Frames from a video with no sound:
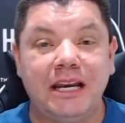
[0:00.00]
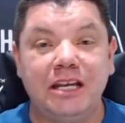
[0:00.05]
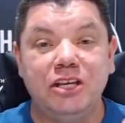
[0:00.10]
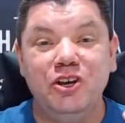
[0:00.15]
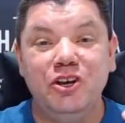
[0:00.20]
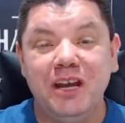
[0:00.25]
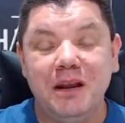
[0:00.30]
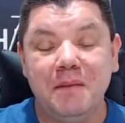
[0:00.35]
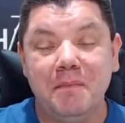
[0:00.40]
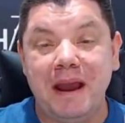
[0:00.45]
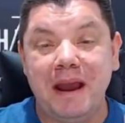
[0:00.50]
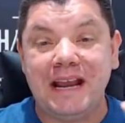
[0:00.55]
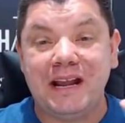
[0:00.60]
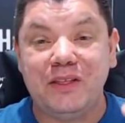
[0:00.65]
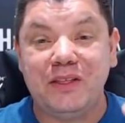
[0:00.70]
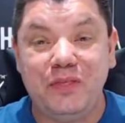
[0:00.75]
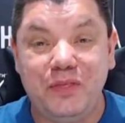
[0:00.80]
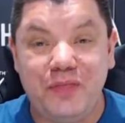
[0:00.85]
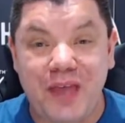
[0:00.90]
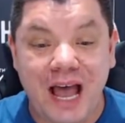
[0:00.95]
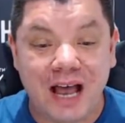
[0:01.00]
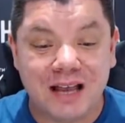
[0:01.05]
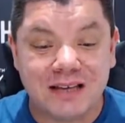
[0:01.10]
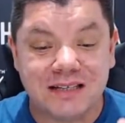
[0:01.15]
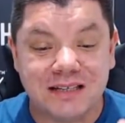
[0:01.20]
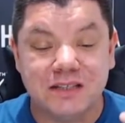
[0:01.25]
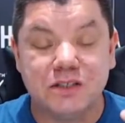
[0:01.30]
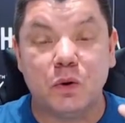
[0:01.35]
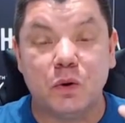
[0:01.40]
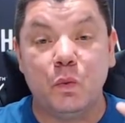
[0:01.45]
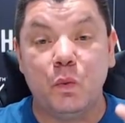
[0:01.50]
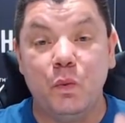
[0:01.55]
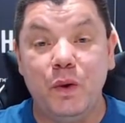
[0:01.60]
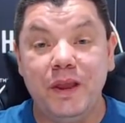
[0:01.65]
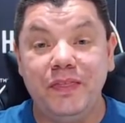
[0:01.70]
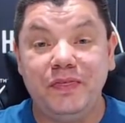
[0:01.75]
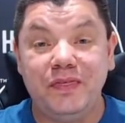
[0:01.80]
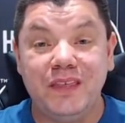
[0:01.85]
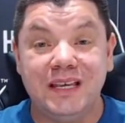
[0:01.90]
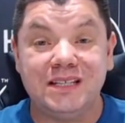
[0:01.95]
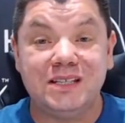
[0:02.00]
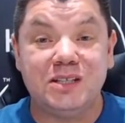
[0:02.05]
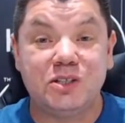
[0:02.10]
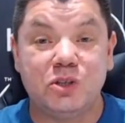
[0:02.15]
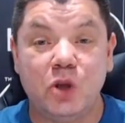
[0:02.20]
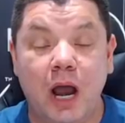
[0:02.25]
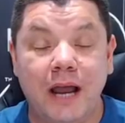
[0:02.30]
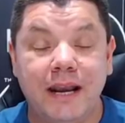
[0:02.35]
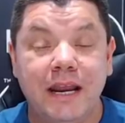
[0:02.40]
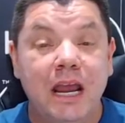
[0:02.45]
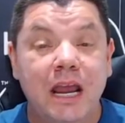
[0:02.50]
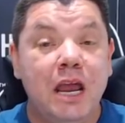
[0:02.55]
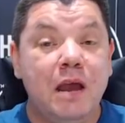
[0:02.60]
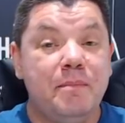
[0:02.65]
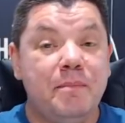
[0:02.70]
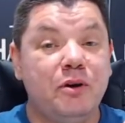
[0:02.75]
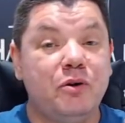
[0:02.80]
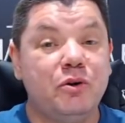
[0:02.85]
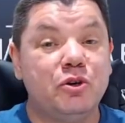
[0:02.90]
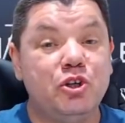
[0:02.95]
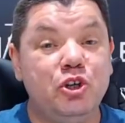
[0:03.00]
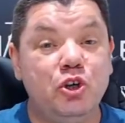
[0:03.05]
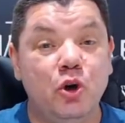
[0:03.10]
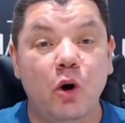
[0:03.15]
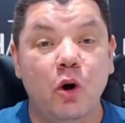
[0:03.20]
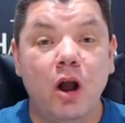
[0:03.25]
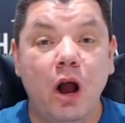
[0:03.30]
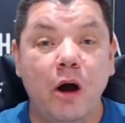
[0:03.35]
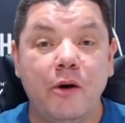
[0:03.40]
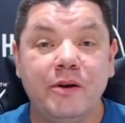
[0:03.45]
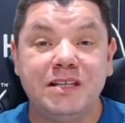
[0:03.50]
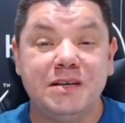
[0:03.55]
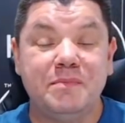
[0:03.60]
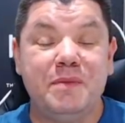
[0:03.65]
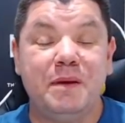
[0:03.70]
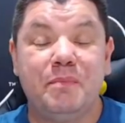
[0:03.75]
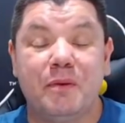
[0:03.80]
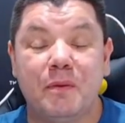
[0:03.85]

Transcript: and you can make thousands with this site because you're going to be